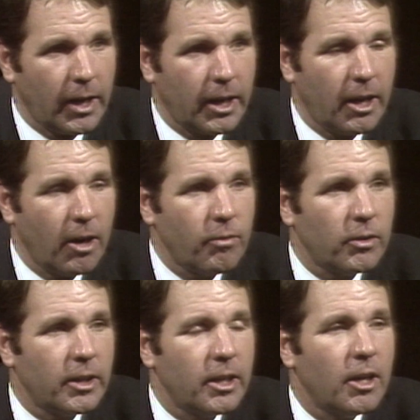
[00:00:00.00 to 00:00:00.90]

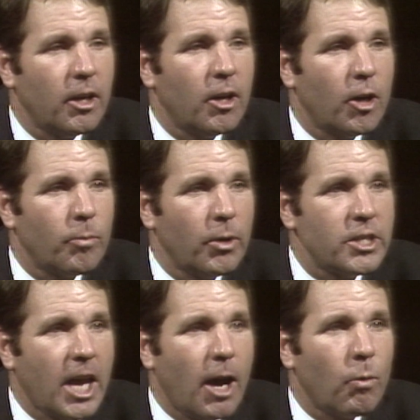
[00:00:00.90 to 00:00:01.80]
carefully
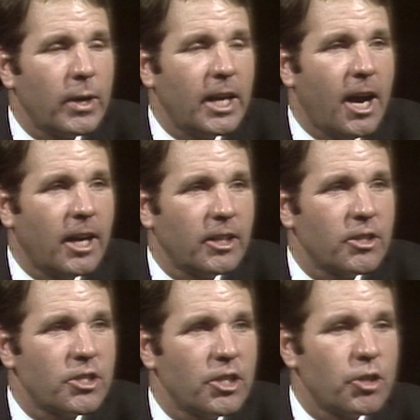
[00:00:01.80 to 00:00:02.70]
appraise how we got in
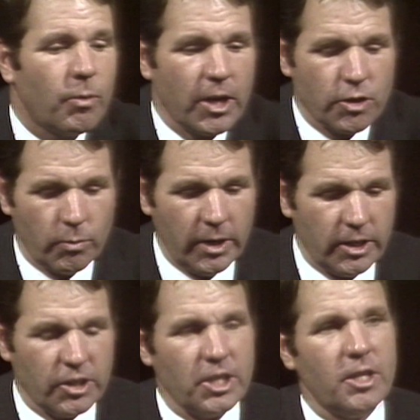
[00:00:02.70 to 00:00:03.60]
the situation we're in.
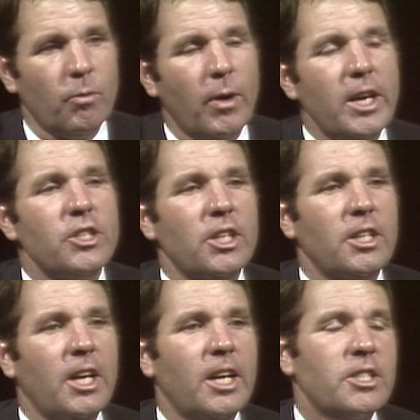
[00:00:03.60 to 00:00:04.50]
You see, the wage
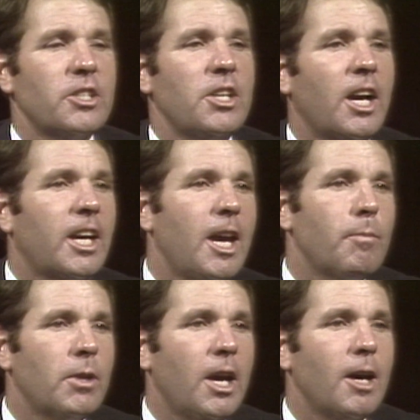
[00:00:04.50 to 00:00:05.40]
index has not
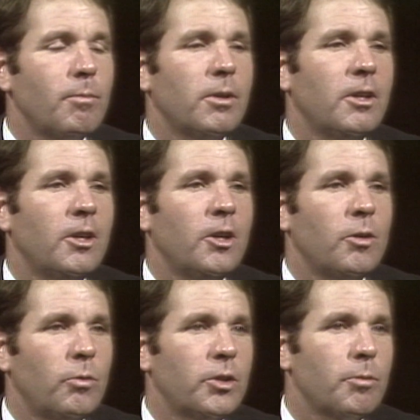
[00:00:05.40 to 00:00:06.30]
kept up
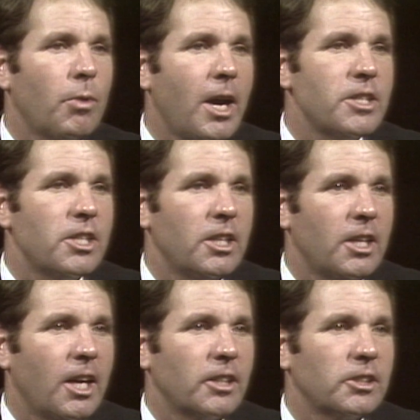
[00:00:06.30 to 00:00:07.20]
with the price
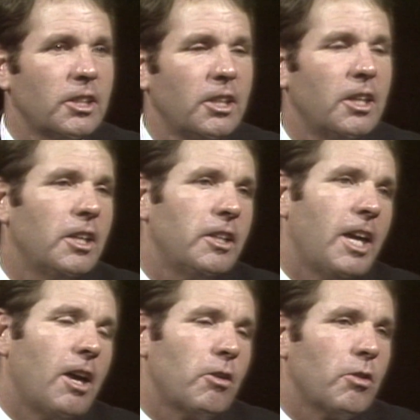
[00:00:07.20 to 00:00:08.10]
index.
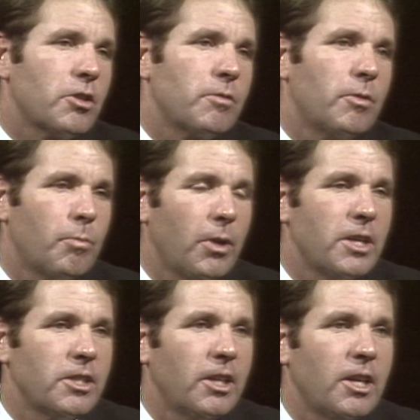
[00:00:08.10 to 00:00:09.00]
Now, of course, the
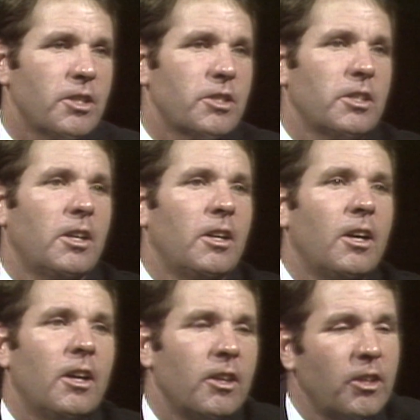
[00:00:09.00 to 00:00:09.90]
president has
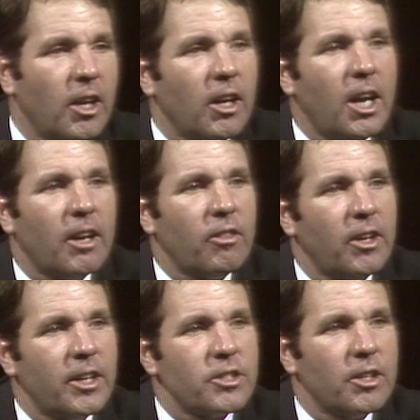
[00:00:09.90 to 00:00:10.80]
done a lot of
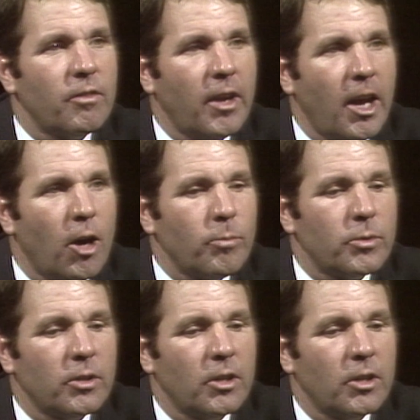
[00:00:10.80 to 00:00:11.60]
things that have helped,